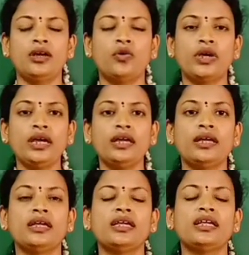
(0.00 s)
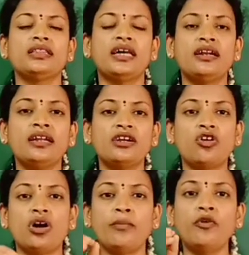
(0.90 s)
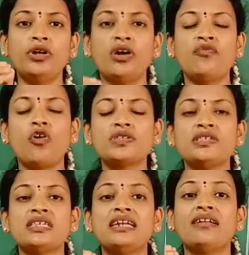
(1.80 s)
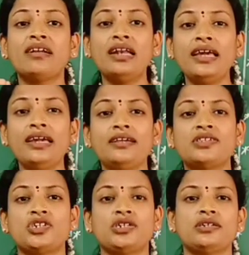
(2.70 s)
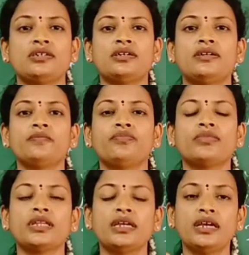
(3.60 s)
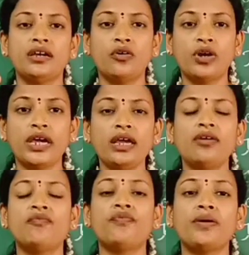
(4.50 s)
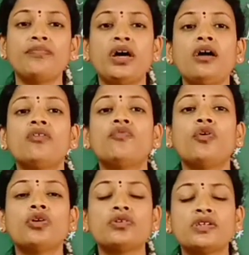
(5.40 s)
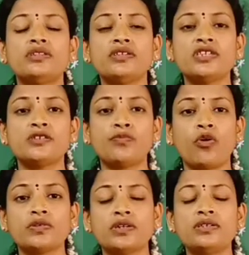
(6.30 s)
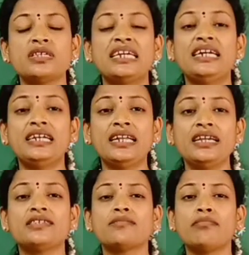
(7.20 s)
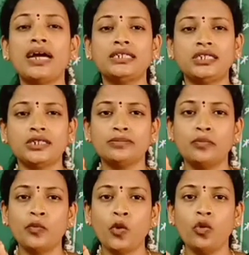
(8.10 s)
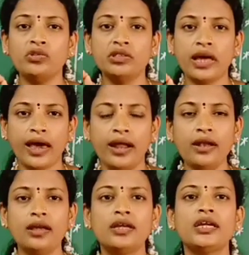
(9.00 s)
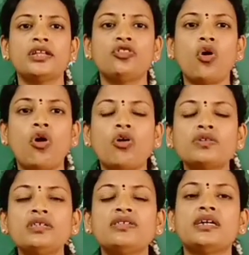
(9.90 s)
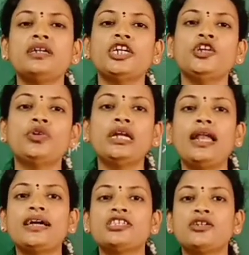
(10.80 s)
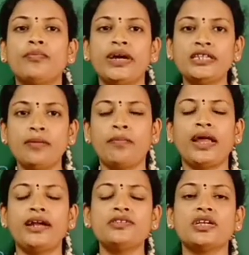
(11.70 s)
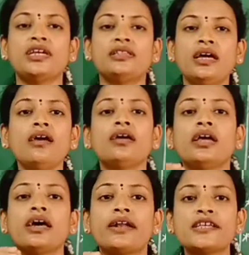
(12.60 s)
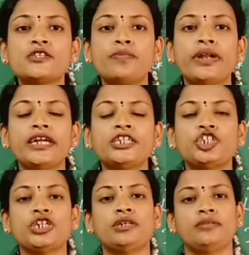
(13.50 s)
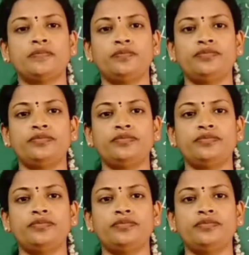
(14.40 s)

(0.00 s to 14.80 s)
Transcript: okay, the amount of oxygen released, okay, from the photosynthesis process, it is much more than the oxygen utilized by the plants in the respiration.